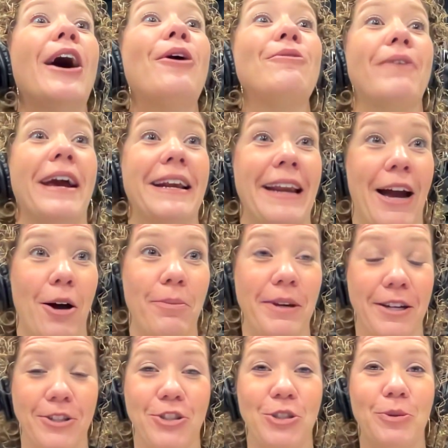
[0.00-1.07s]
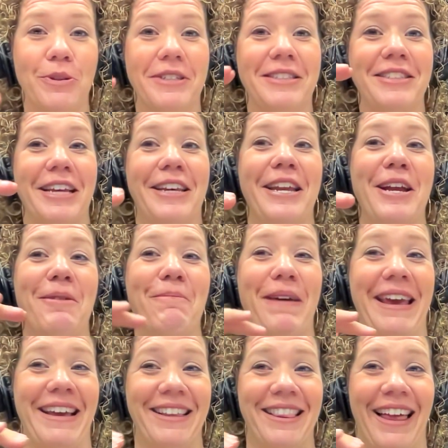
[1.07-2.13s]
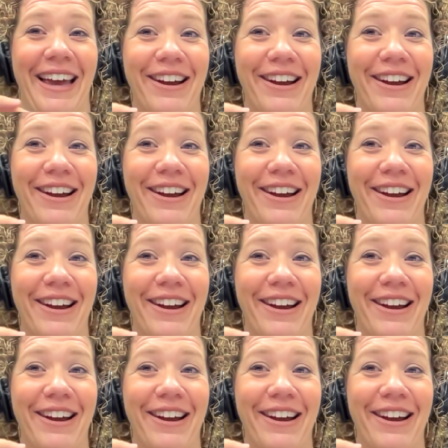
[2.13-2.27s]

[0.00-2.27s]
out right now because you were sending me